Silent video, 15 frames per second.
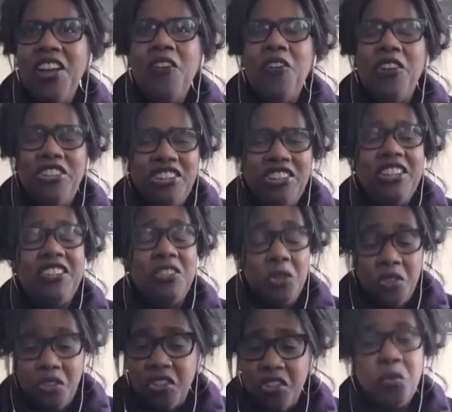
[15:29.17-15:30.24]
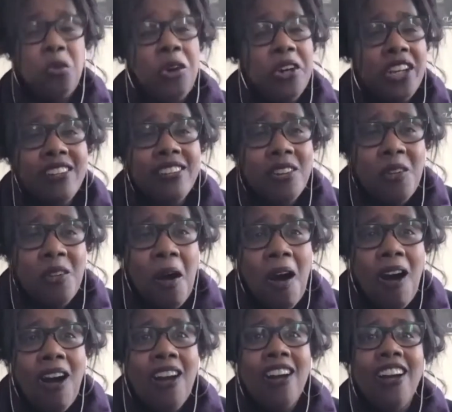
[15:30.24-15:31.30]
where she's working so
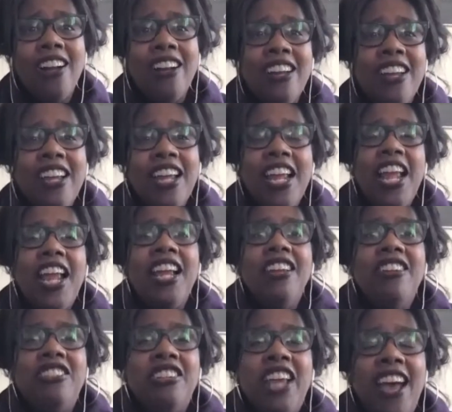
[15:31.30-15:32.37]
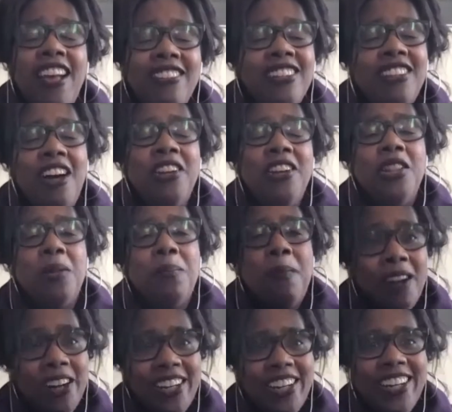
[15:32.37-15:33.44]
hard. She hasn't gone to the
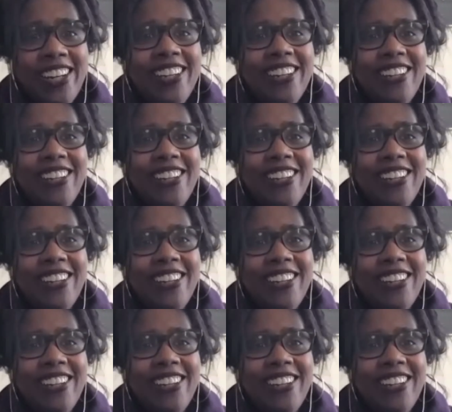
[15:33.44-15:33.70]
market,